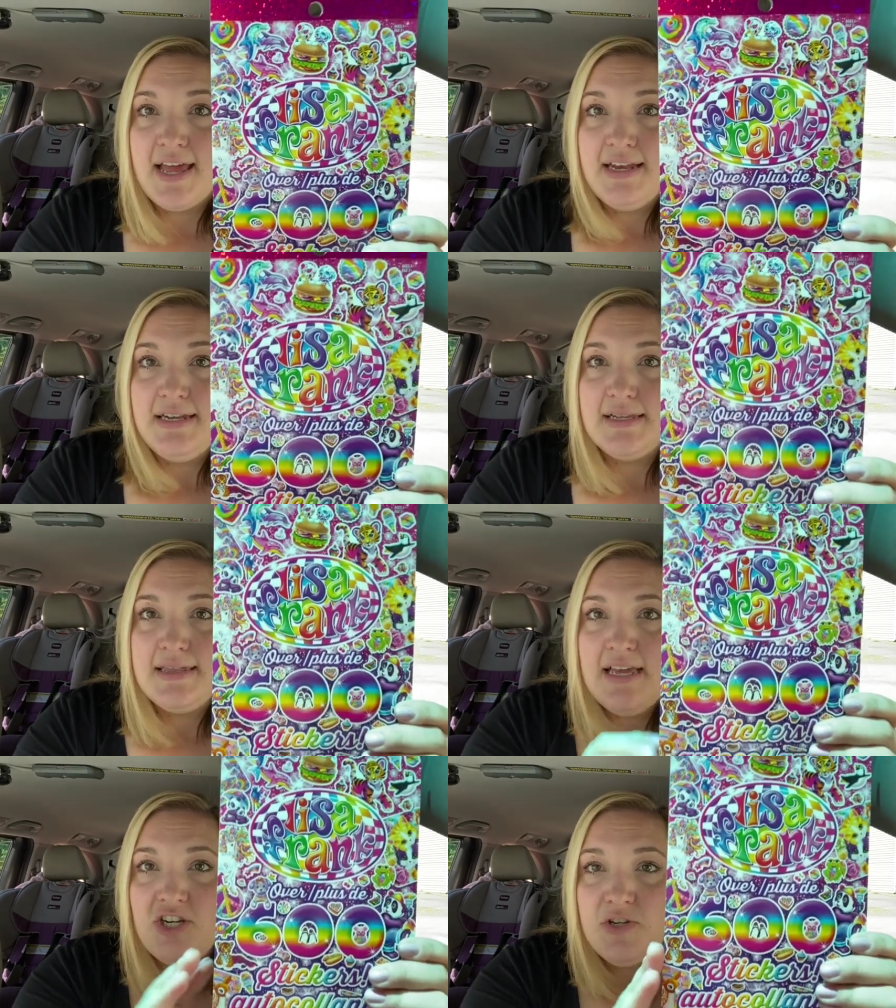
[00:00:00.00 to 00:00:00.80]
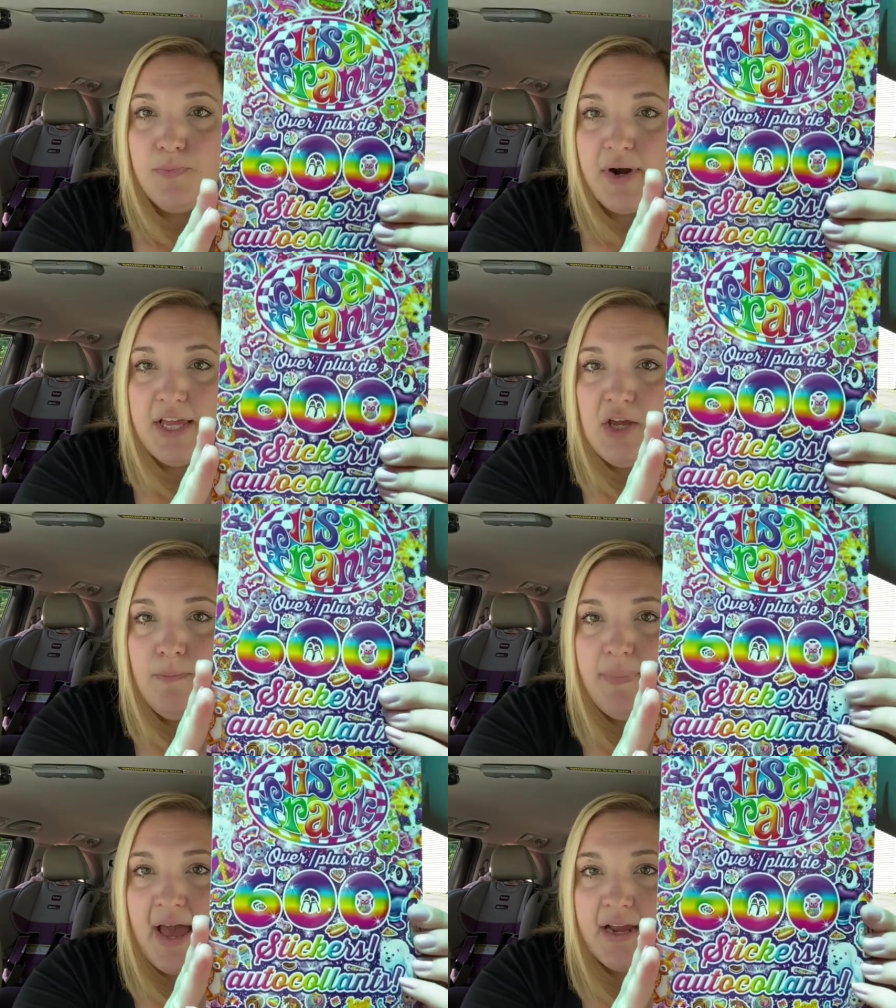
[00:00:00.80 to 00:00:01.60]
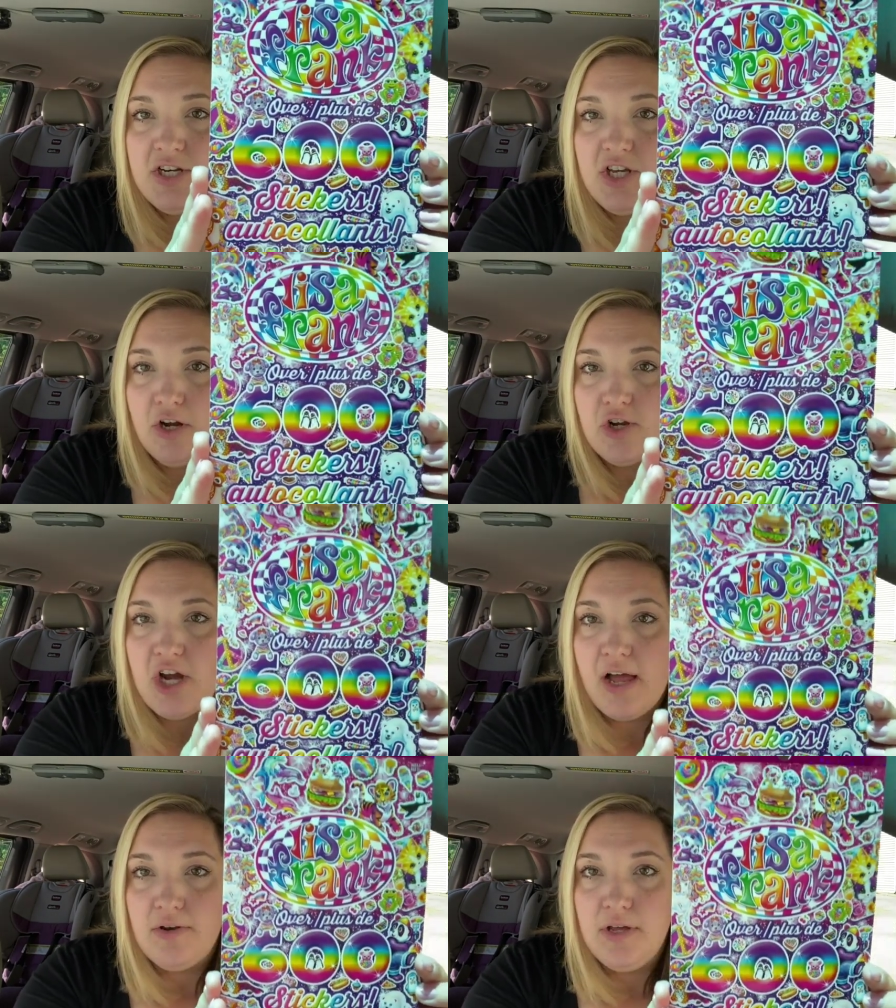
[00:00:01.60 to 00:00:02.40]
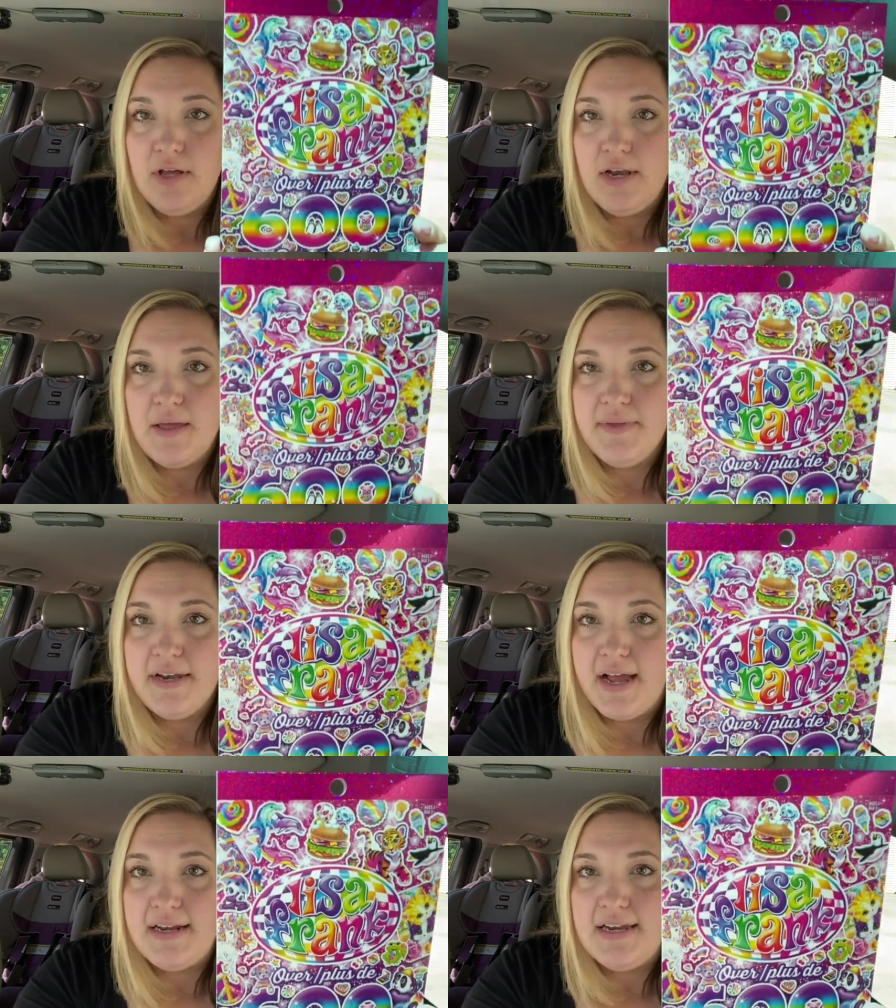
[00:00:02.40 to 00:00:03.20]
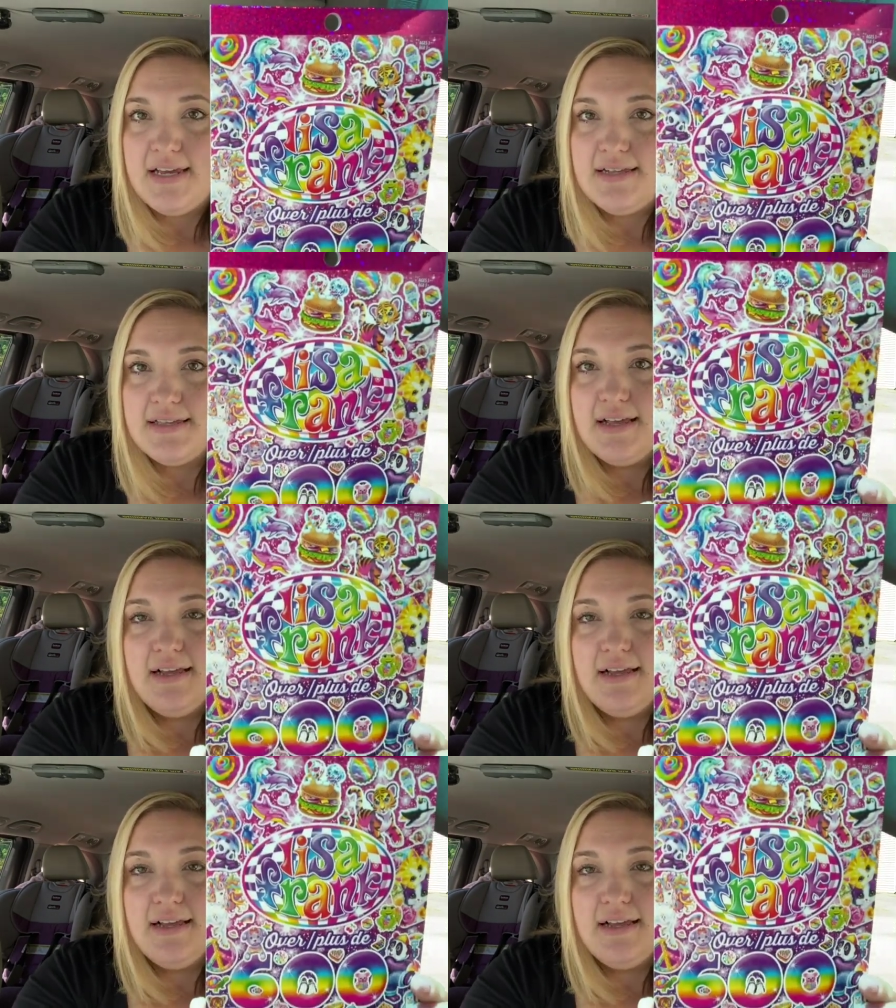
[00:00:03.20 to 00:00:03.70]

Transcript: And doesn't that just bring you back to your childhood in the 90s?